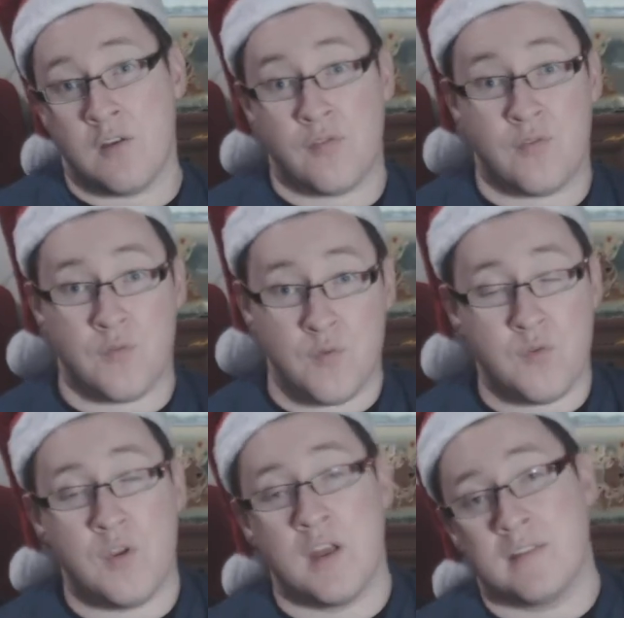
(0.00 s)

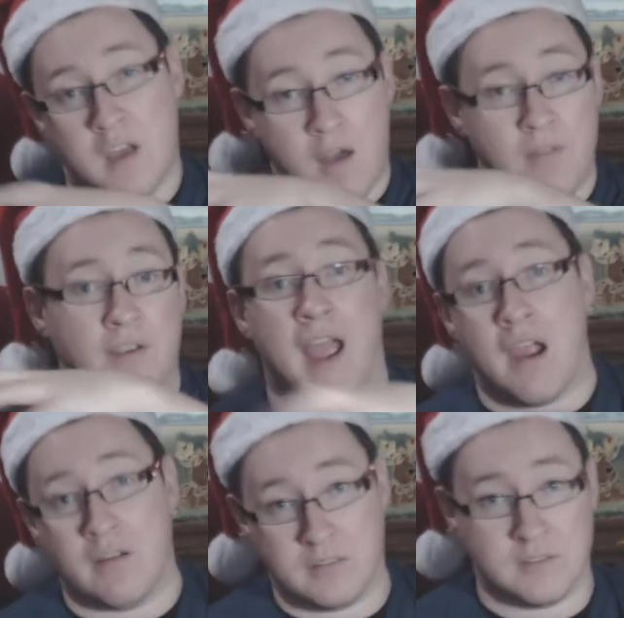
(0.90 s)
through the other
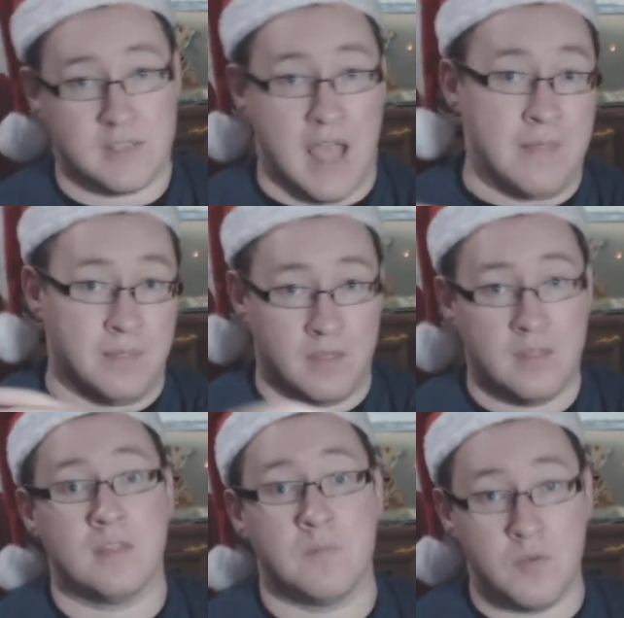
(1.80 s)
characters in
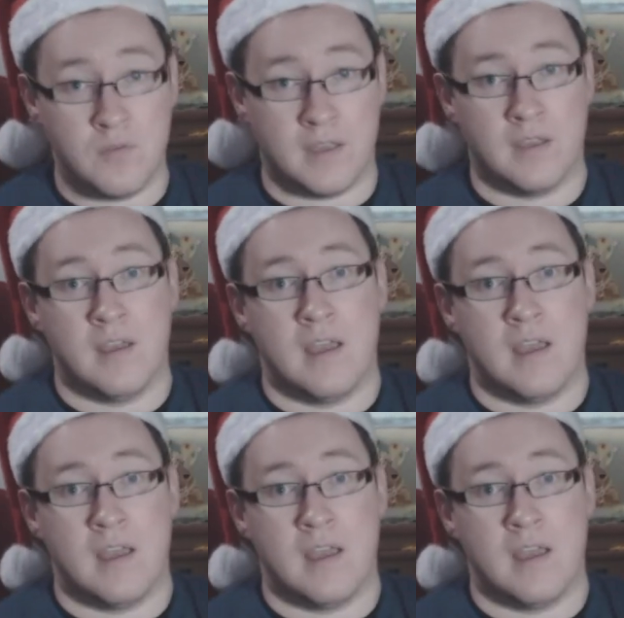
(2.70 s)
the movie.